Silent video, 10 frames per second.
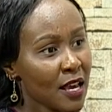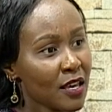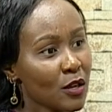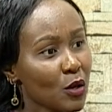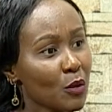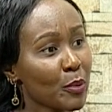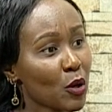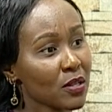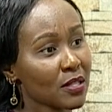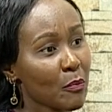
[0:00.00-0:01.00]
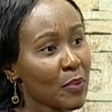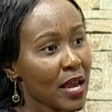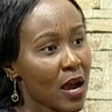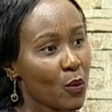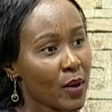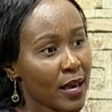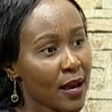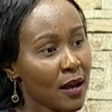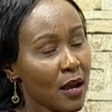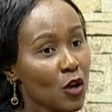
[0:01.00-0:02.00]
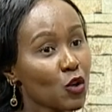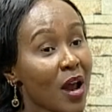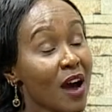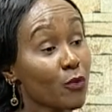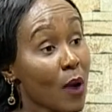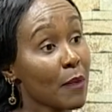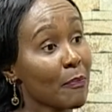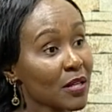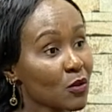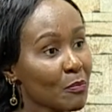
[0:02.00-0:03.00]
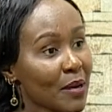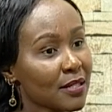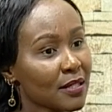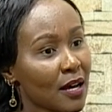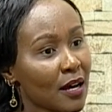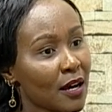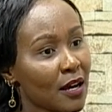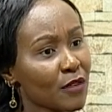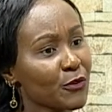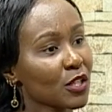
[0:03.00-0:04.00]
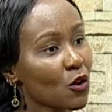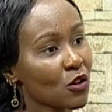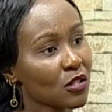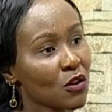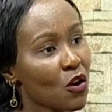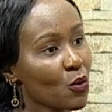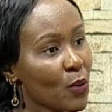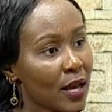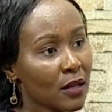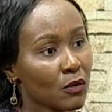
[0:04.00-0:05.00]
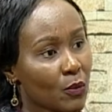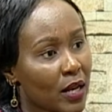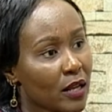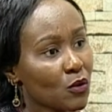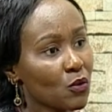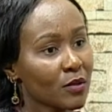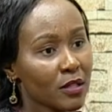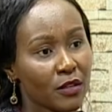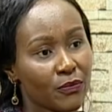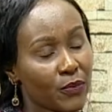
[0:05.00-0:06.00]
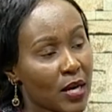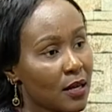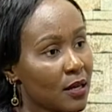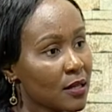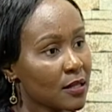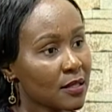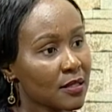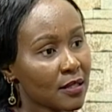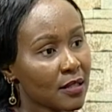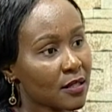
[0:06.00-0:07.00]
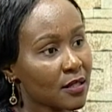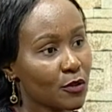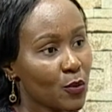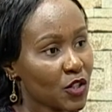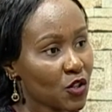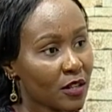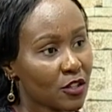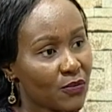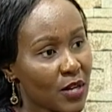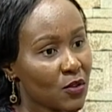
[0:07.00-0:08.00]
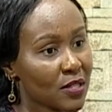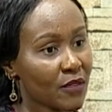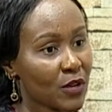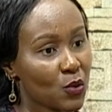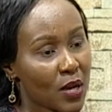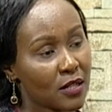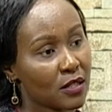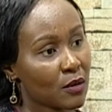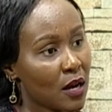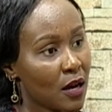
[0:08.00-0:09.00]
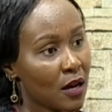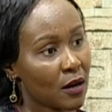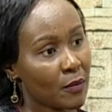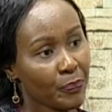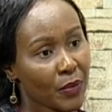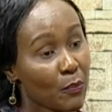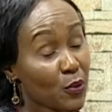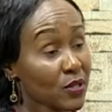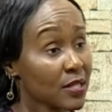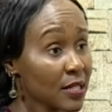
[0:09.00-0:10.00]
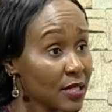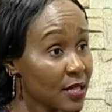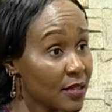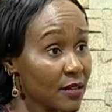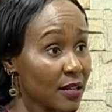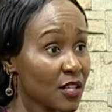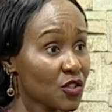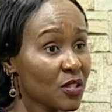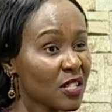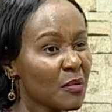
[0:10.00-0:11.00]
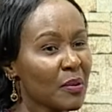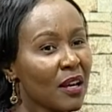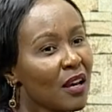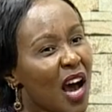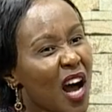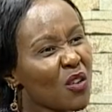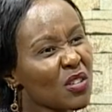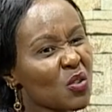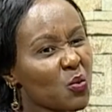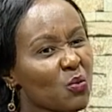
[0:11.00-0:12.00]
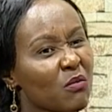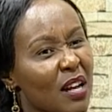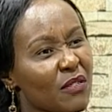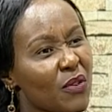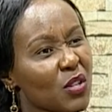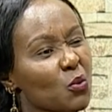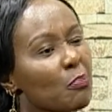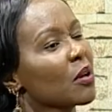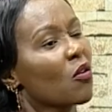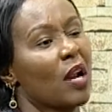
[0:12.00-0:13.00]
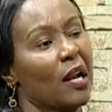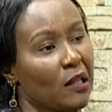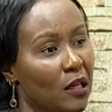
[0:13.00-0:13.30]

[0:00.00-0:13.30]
Be aware because of be the aware. Risks. You'll have yeah. one person, but uh, if it goes on well, well and good. If uh, it's just a situation that you find yourself and you can't uh, proceed in the relationship, I wouldn't advise you pick on another.